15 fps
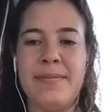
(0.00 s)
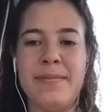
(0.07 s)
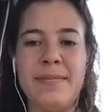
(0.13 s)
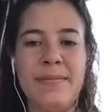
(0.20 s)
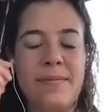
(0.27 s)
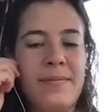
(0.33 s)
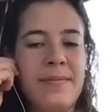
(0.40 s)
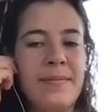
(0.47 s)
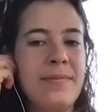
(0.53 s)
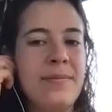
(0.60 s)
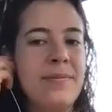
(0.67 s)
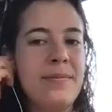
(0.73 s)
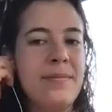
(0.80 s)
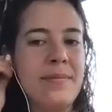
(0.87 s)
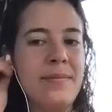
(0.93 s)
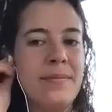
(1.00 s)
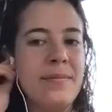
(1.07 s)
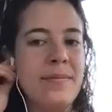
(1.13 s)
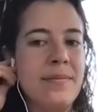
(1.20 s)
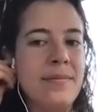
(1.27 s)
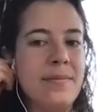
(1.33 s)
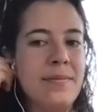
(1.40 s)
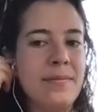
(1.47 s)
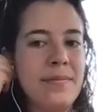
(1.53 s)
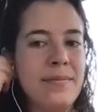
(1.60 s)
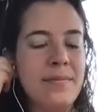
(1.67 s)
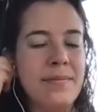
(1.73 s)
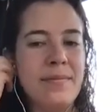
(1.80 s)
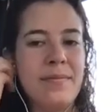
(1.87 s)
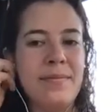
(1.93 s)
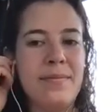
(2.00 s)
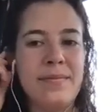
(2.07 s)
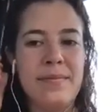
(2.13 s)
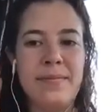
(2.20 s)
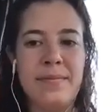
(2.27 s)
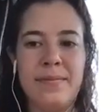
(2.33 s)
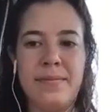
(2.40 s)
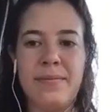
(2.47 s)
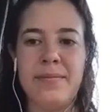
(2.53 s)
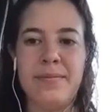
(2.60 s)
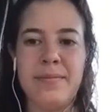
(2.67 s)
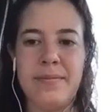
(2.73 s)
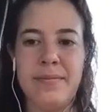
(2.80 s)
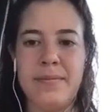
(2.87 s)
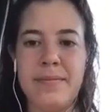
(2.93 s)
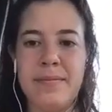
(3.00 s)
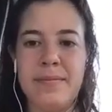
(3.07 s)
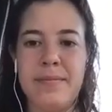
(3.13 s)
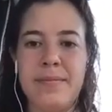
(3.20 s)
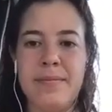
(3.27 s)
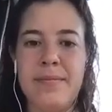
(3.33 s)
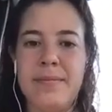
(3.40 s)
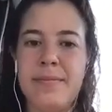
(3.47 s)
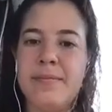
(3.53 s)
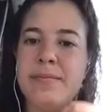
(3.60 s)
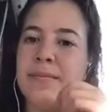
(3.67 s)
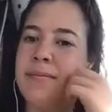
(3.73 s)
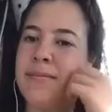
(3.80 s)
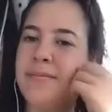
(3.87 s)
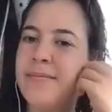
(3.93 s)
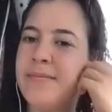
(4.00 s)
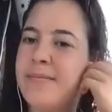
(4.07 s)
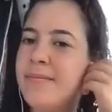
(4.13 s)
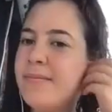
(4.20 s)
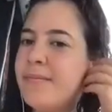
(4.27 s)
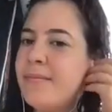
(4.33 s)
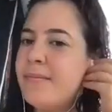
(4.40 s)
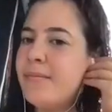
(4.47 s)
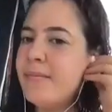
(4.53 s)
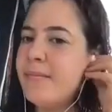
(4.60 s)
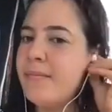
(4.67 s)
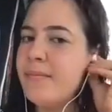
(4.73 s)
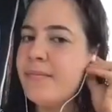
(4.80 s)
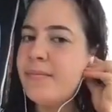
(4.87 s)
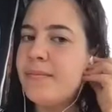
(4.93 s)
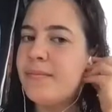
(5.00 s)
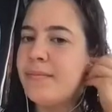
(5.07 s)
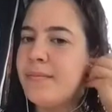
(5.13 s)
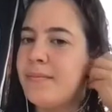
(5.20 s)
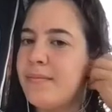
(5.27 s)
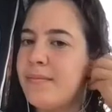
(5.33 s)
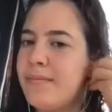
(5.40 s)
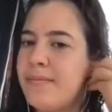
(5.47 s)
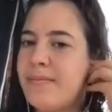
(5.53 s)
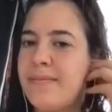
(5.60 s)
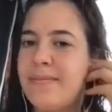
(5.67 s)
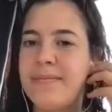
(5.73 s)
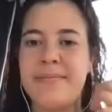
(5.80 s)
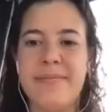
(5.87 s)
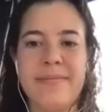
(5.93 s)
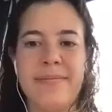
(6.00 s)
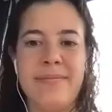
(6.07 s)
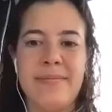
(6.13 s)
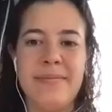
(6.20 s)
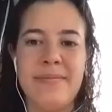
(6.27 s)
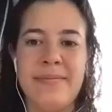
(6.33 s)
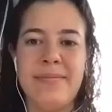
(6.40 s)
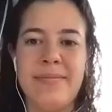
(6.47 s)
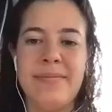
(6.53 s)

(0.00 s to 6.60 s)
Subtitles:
(not speaking)